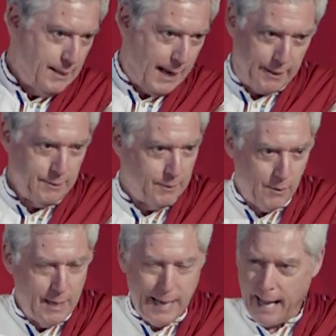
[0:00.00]
I don't
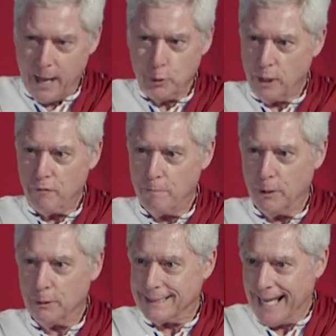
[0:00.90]
know. How could you ever
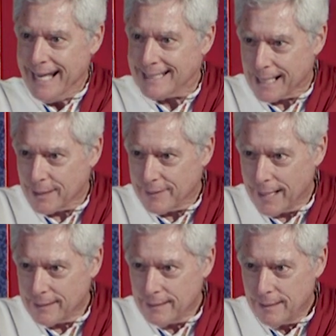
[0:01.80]
build a science out of
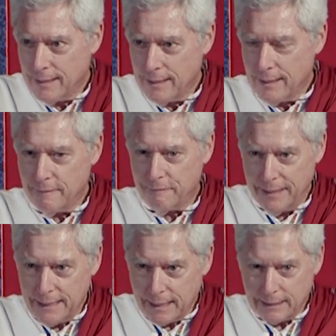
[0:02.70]
that?
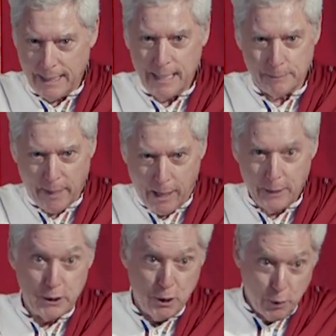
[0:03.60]
Physics, yes.
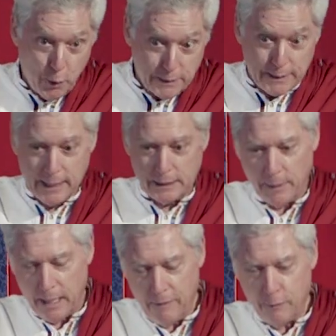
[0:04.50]
Biology, neuroscience,
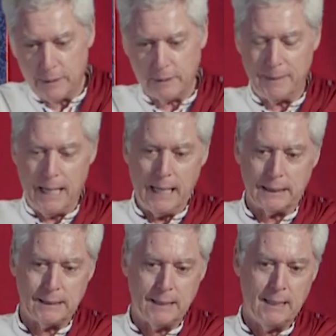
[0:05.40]
behaviorism,
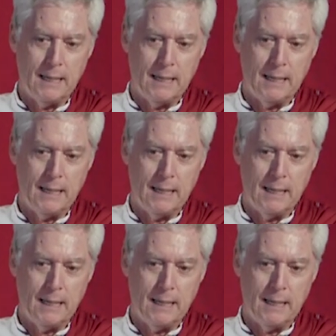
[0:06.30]
yes.